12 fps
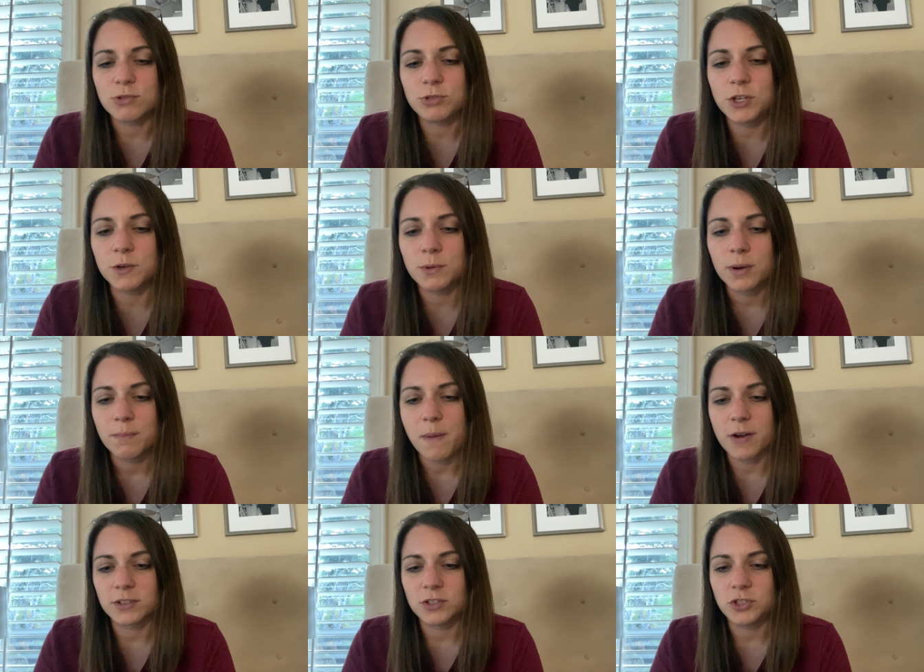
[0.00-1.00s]
you two,
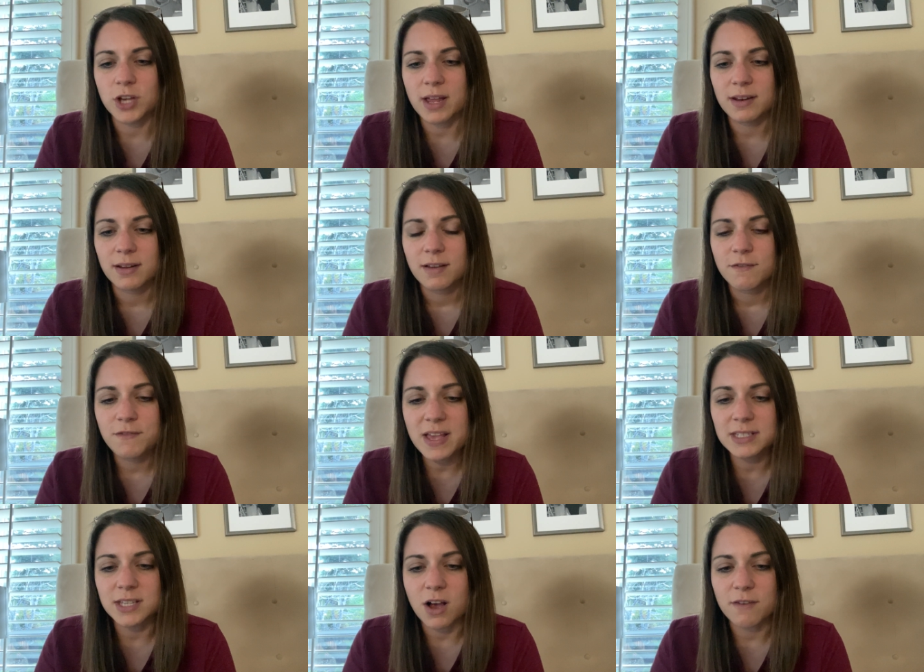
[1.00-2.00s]
barked Jut.
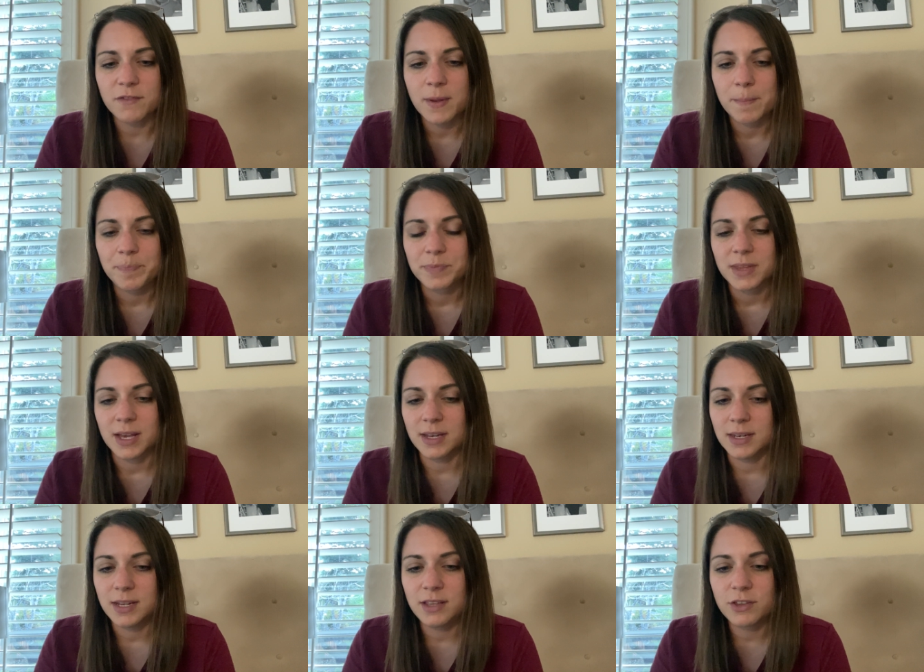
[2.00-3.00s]
Face off.
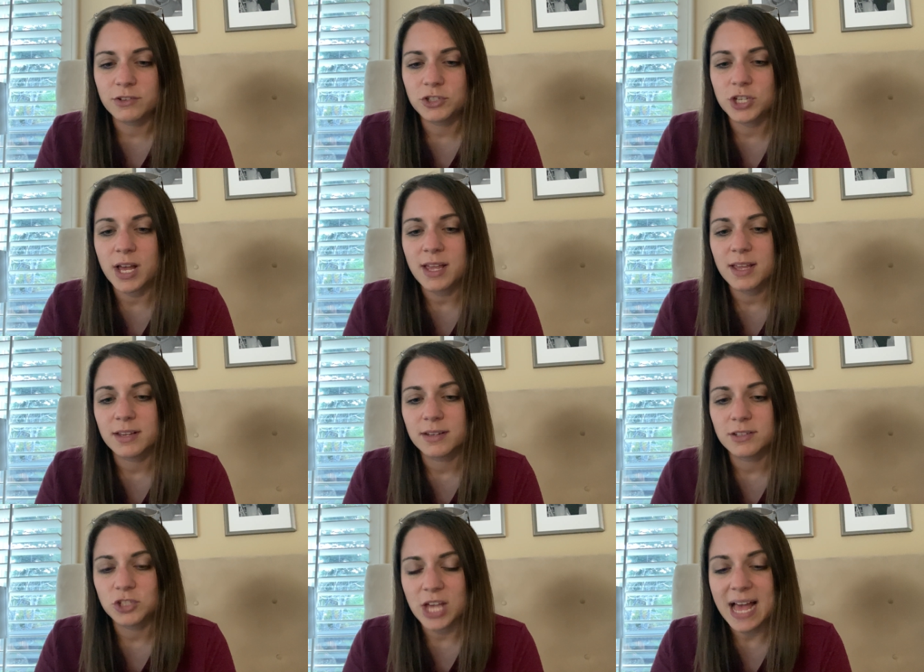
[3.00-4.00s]
And neither
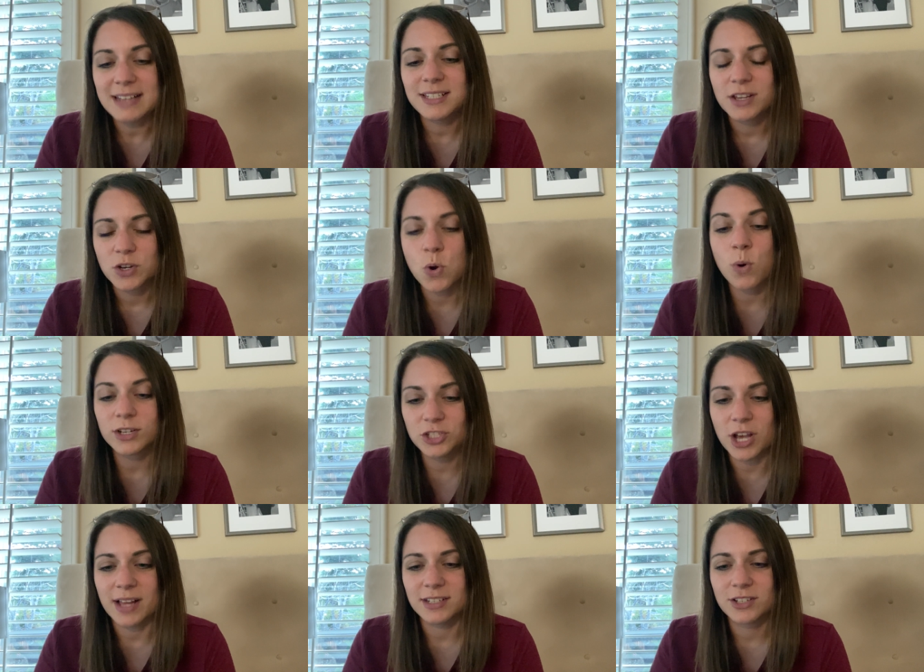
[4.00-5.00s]
Jat nor
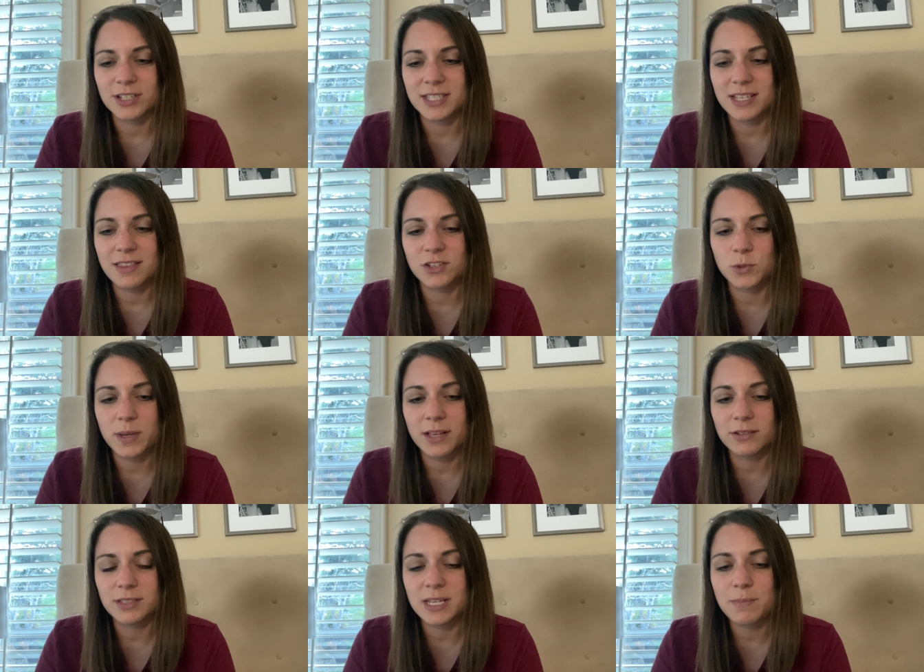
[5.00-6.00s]
Jut could see the
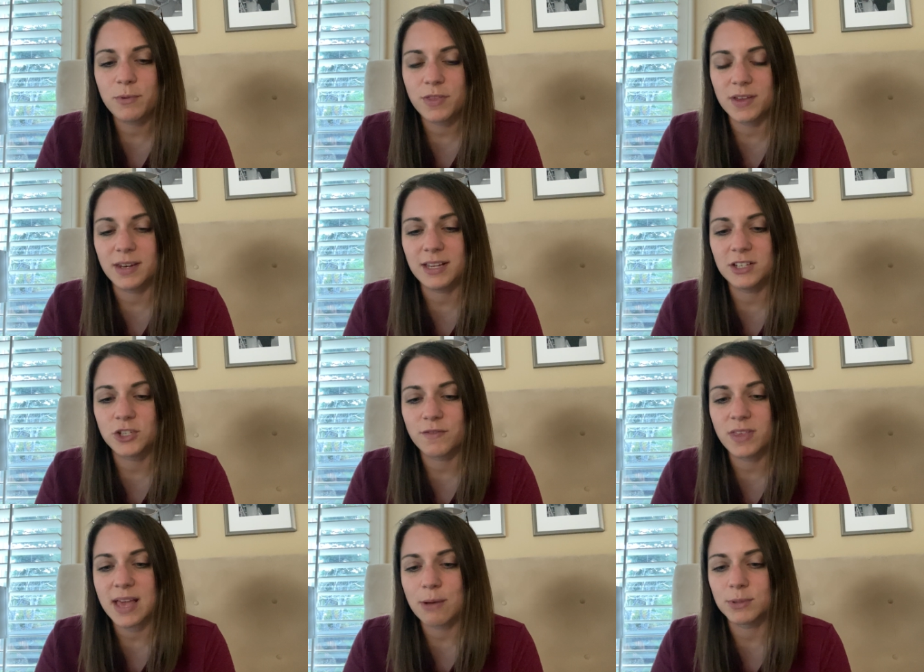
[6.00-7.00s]
twinkle deep within each
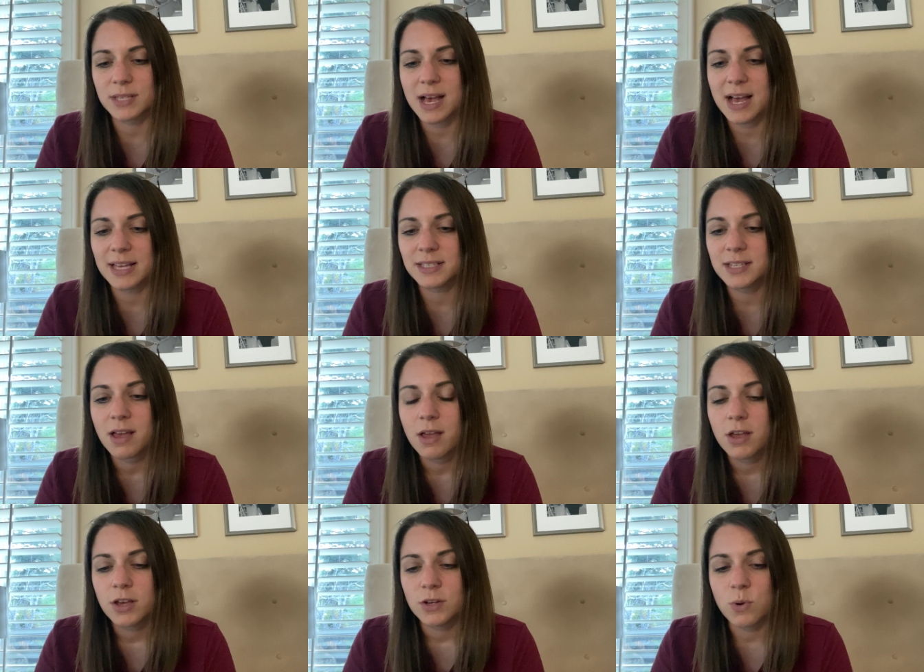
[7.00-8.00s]
of the owls' eyes,
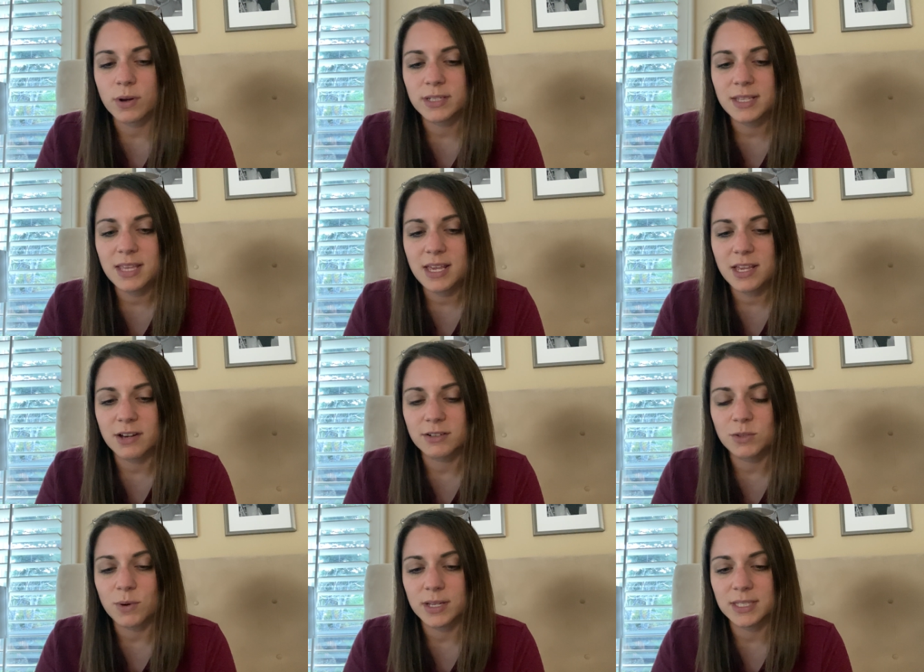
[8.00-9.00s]
nor did they hear
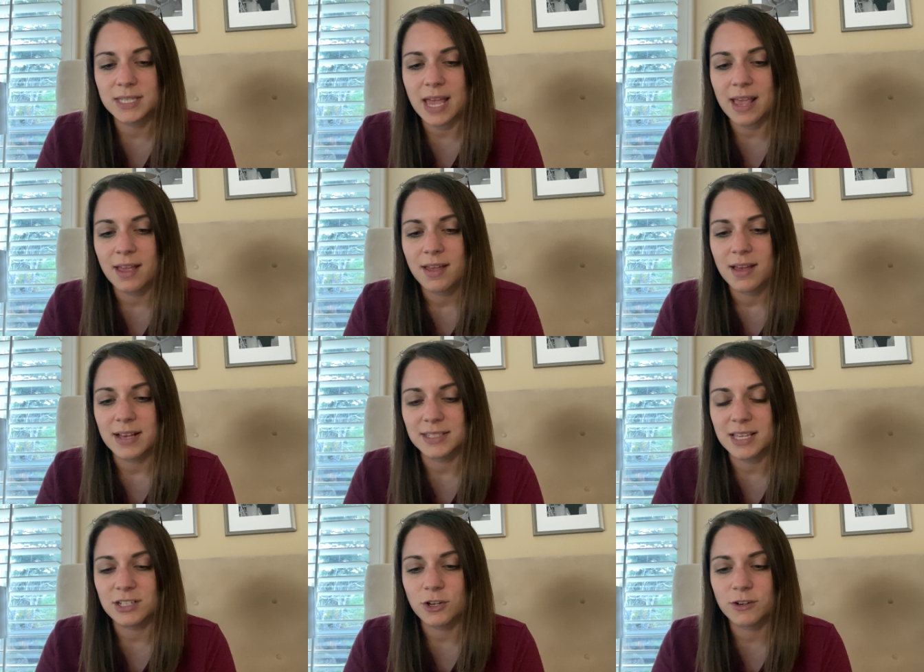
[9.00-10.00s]
Soren say, as
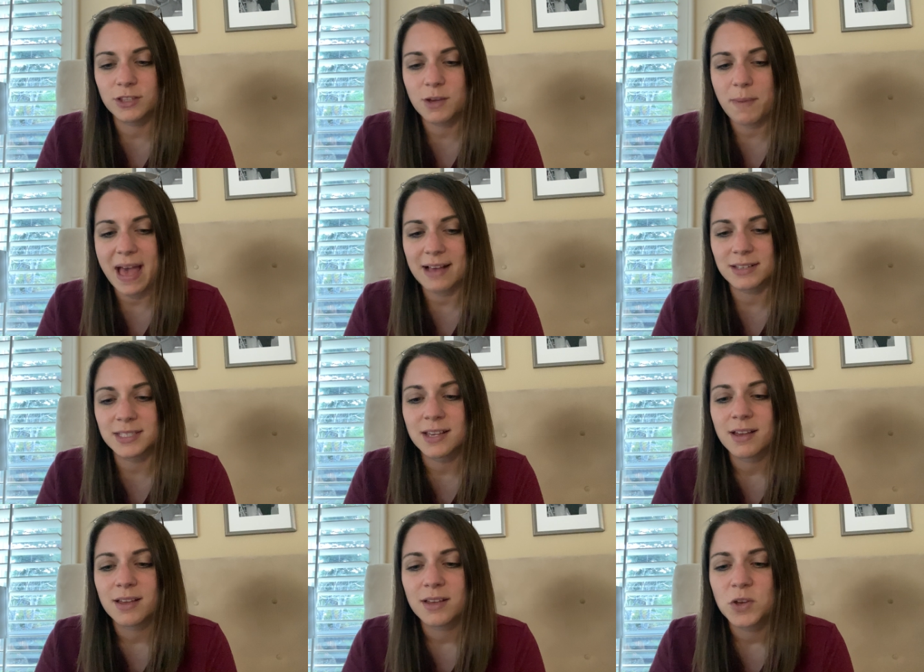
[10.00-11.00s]
they turned their backs,
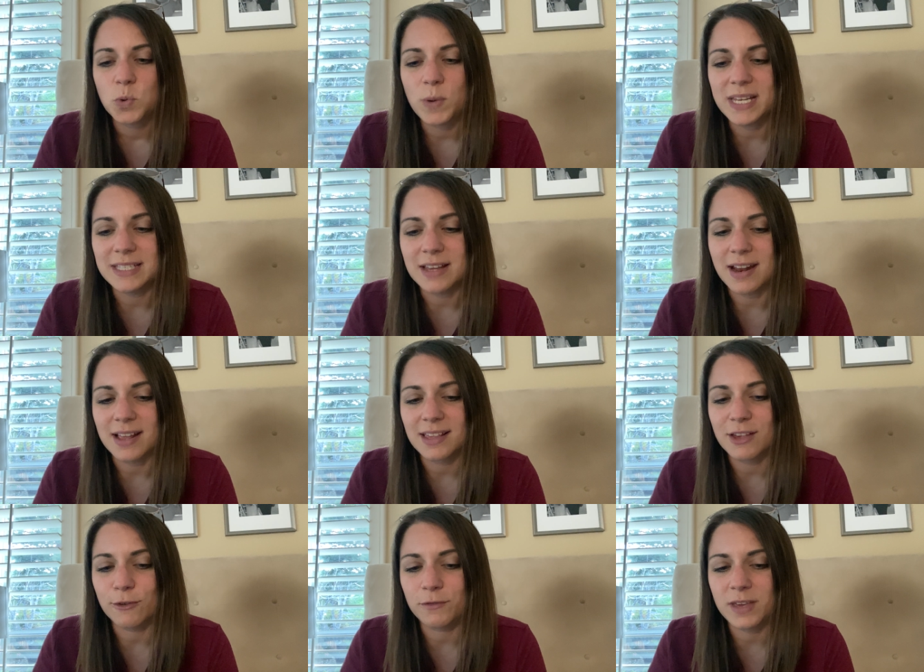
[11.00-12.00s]
We did it,
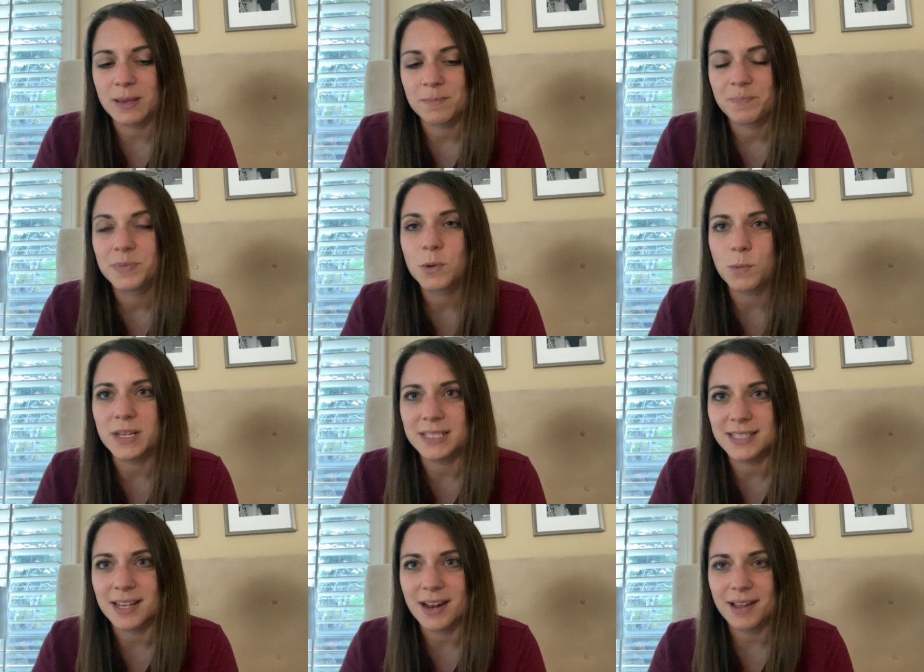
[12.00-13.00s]
Gylfi. We
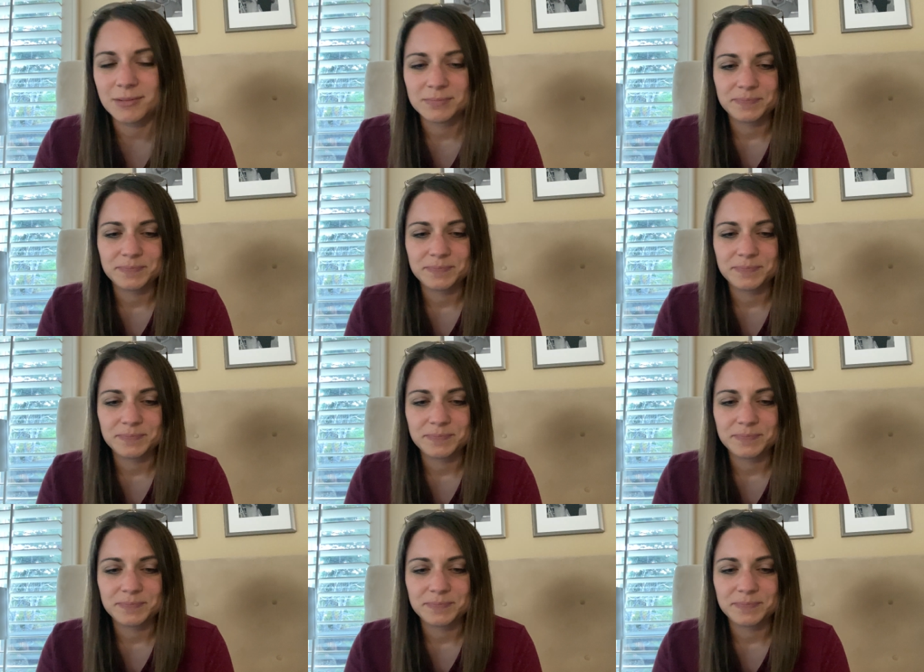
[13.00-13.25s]
did it.